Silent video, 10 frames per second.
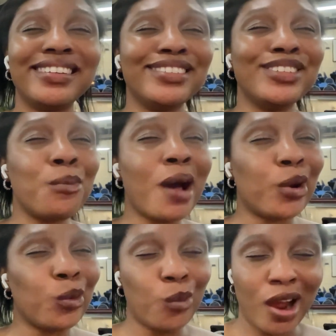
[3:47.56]
no
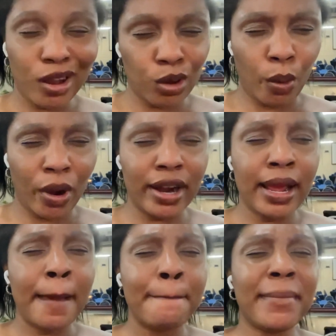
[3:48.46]
matter what, Lord.
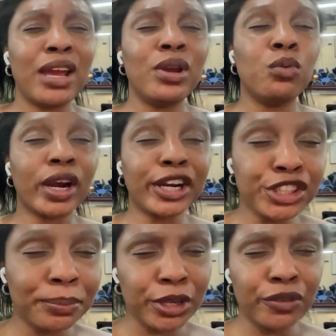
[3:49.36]
May we
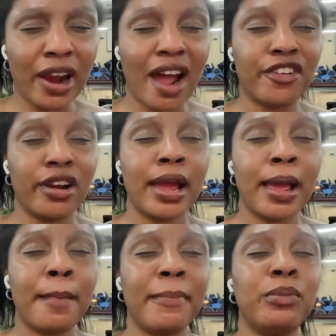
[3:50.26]
worship you forever.
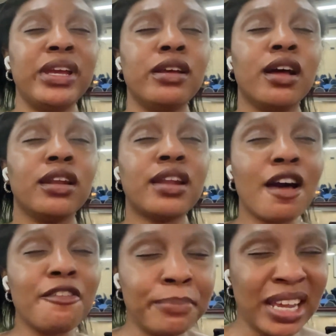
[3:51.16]
May we
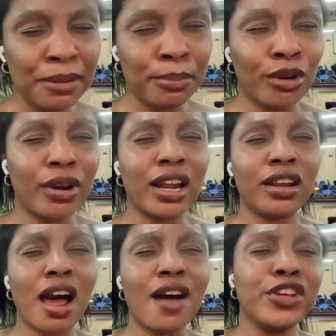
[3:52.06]
love people and
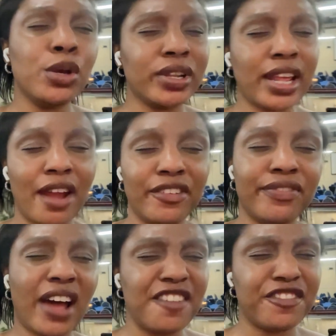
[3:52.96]
love you with every
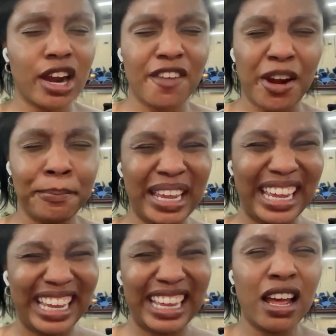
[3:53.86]
fiber of our
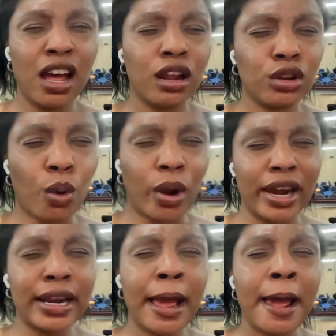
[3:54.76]
being,
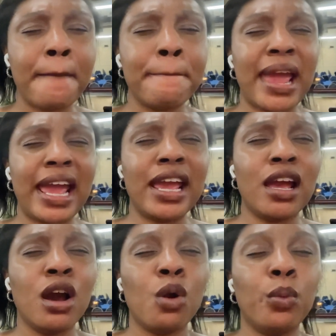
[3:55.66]
Lord. May
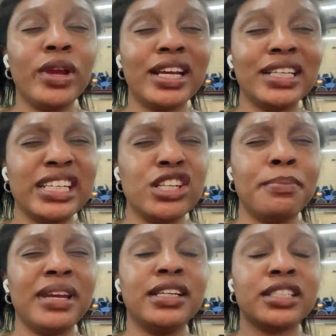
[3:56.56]
we continue to
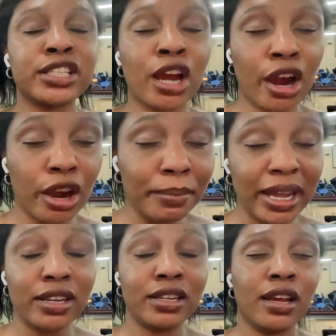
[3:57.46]
be
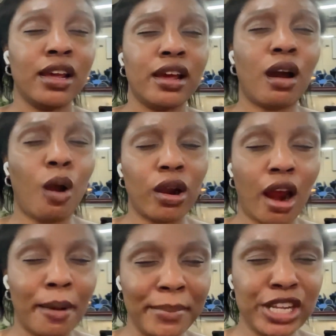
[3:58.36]
determined on
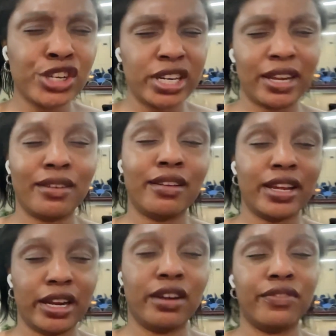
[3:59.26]
our mission
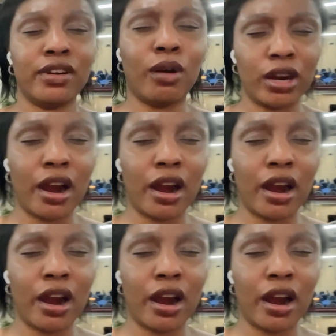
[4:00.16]
here on